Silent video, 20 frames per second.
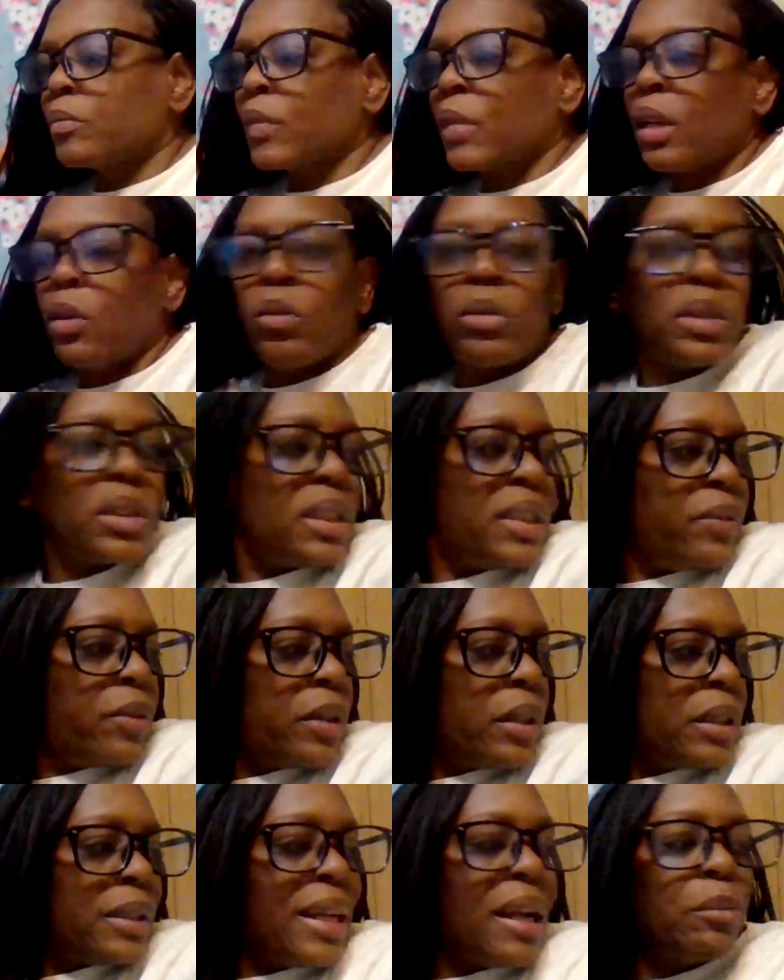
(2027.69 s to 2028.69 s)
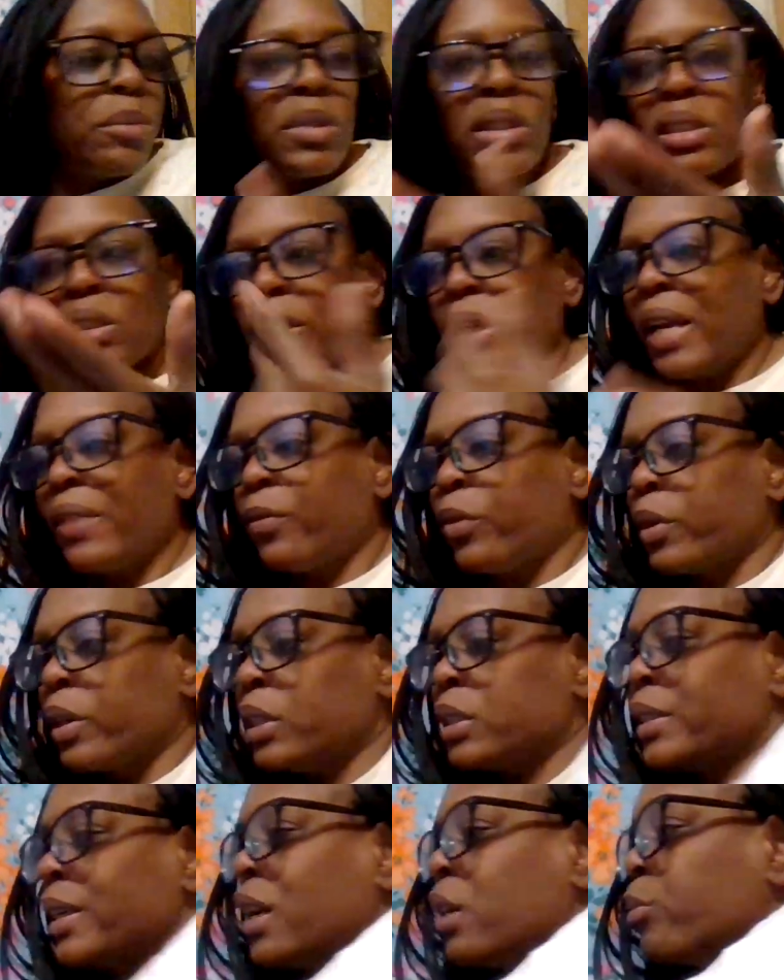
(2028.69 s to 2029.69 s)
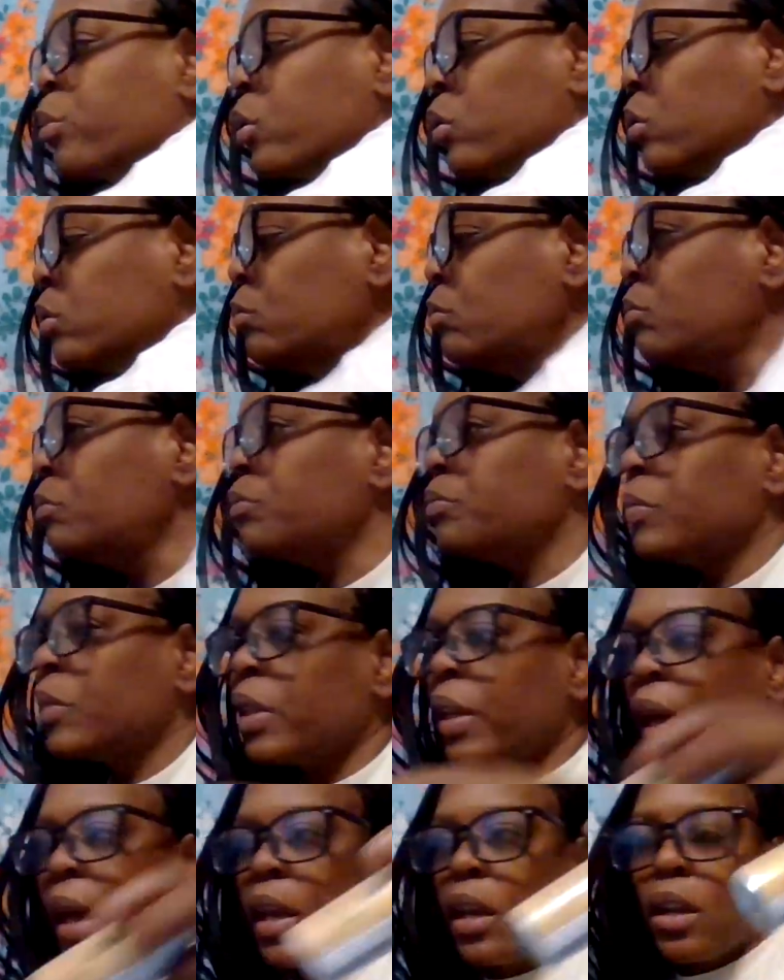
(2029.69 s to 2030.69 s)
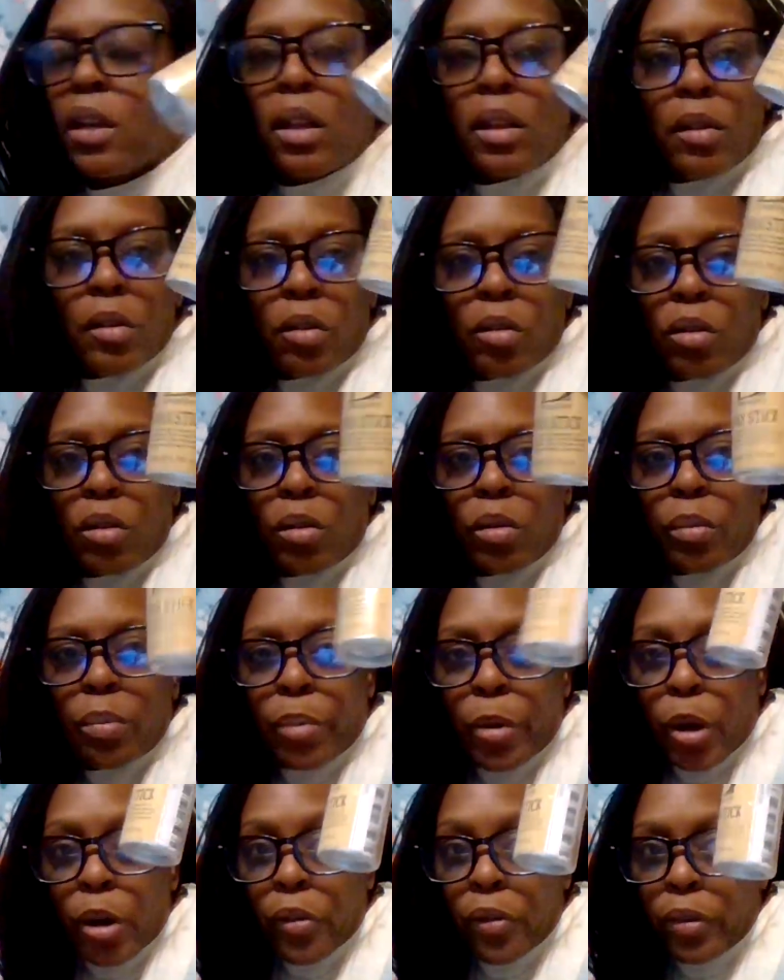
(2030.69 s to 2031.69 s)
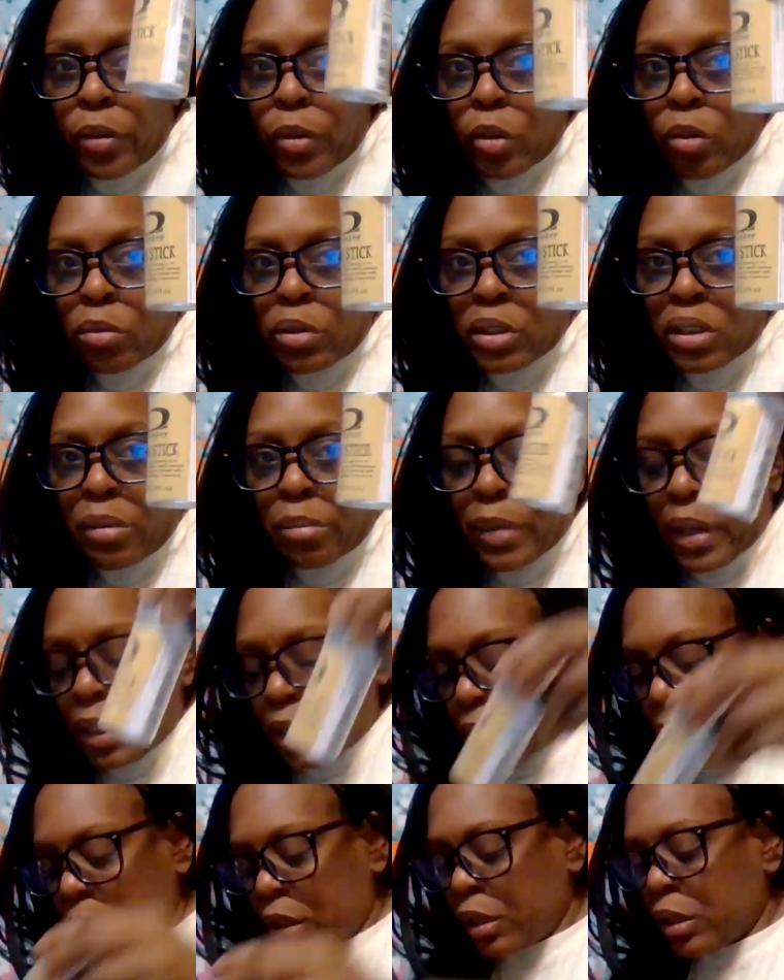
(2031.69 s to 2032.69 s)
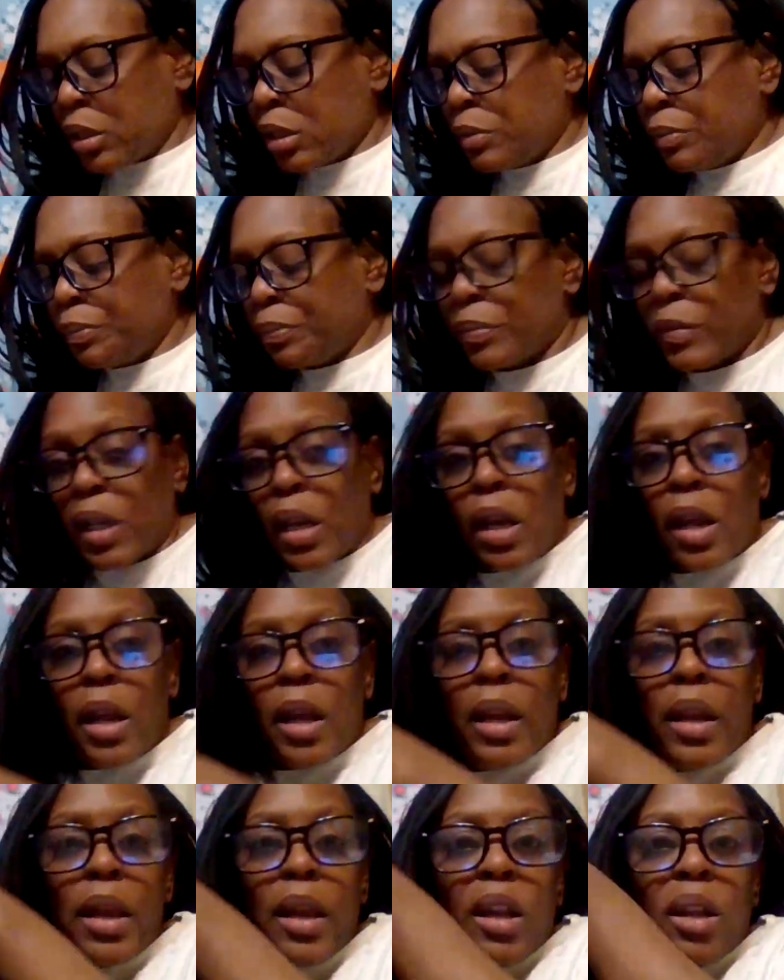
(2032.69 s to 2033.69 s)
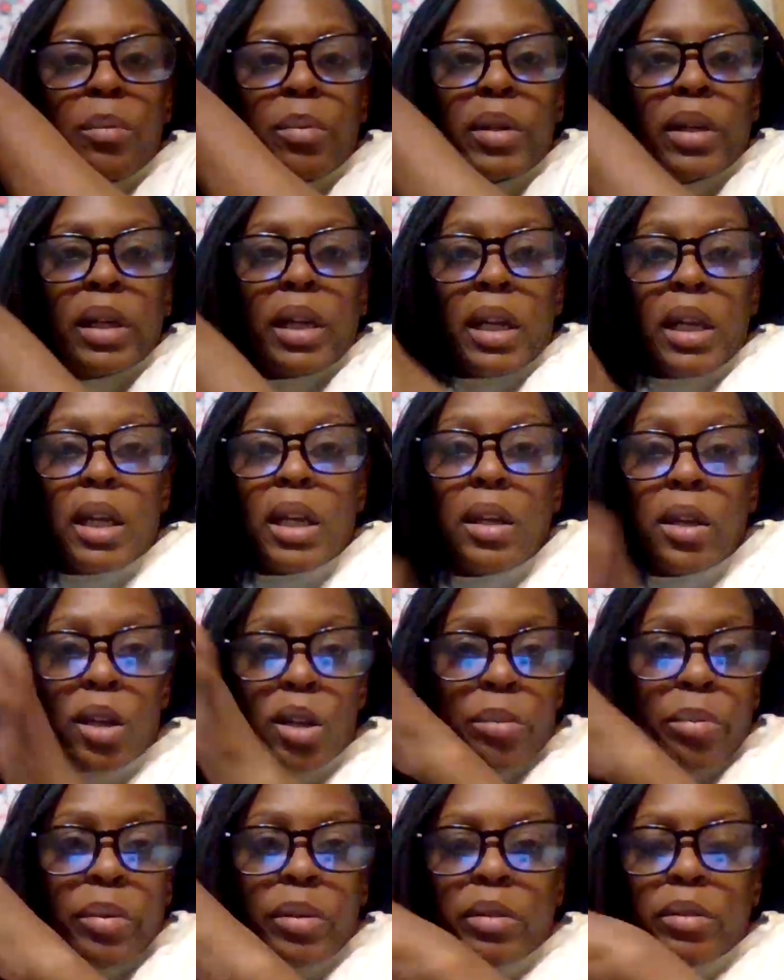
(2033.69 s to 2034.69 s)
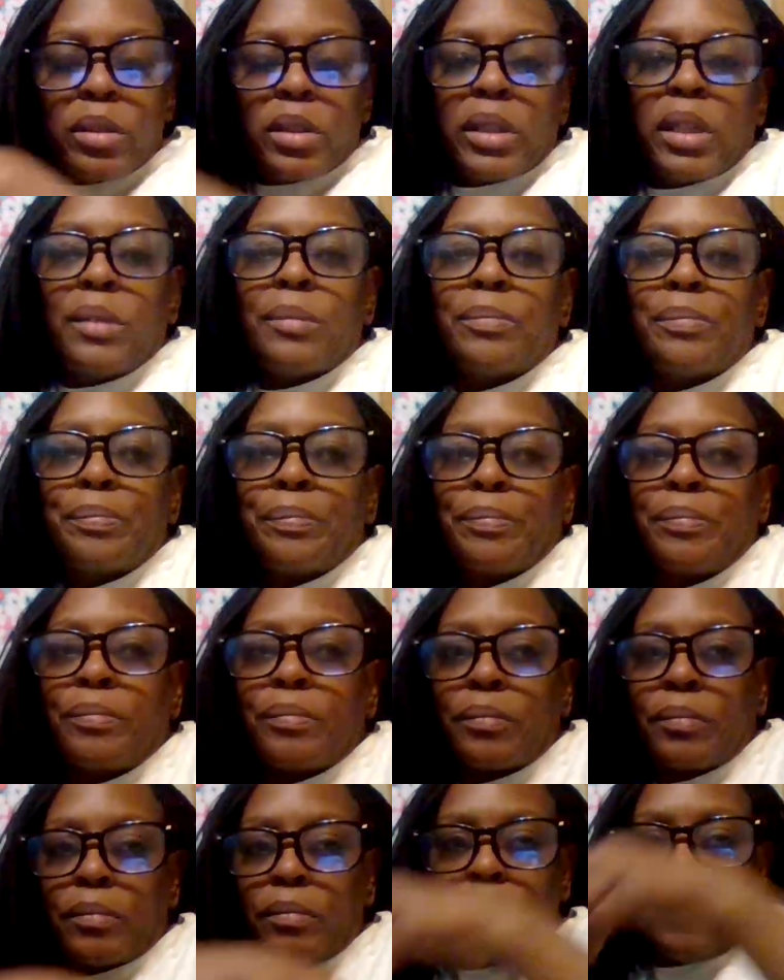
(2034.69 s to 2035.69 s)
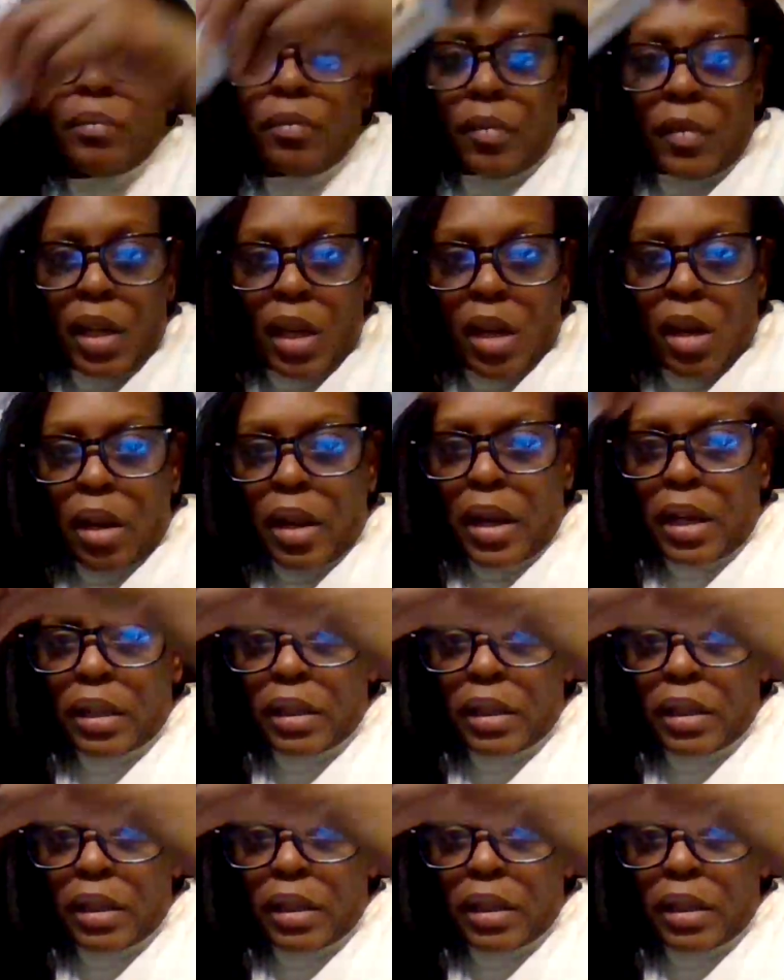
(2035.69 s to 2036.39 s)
I to see one. I'm just saying for an example, like a little perfume, something like this you can put in, you can put, let's see, like